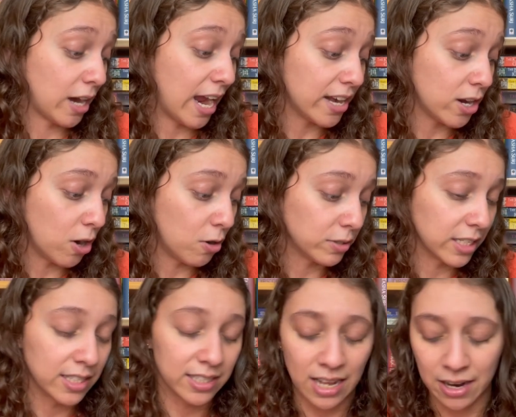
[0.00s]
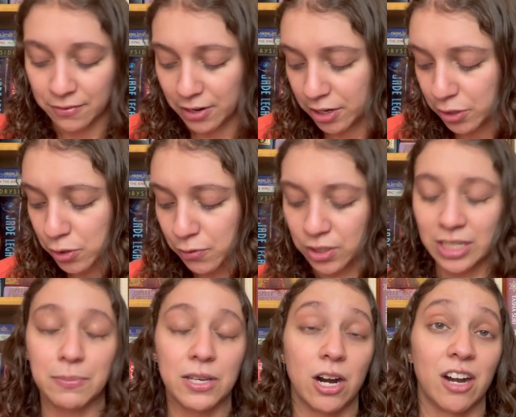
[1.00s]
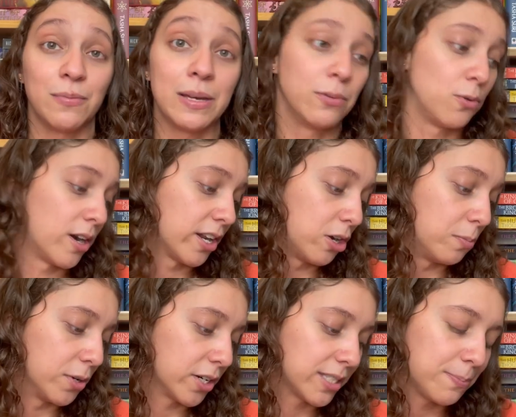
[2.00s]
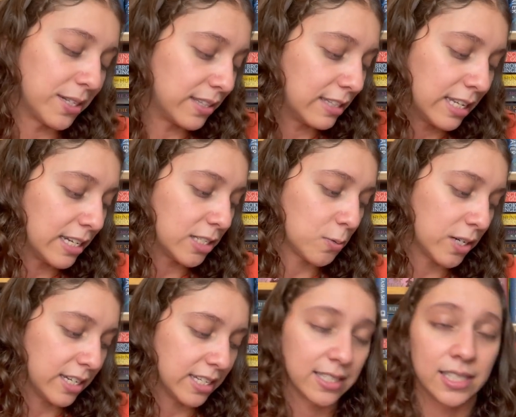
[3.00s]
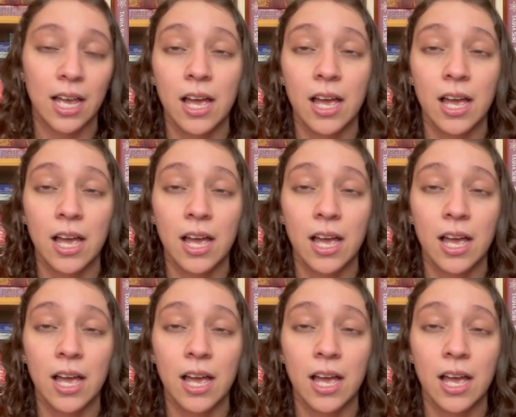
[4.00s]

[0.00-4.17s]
I know, this is not a very useful TBR if people want to know books, but it is what it is.